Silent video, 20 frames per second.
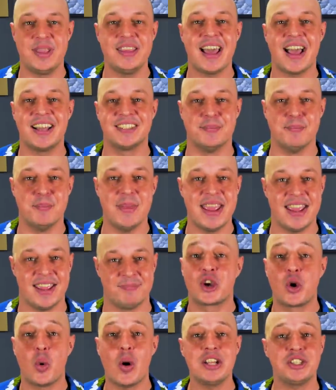Be that as it may,
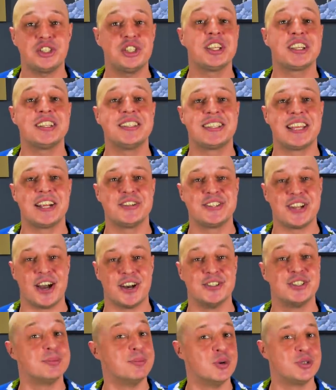the question that concerns
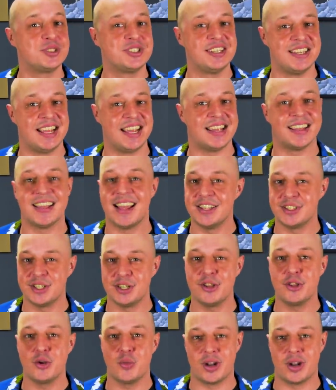us most today is another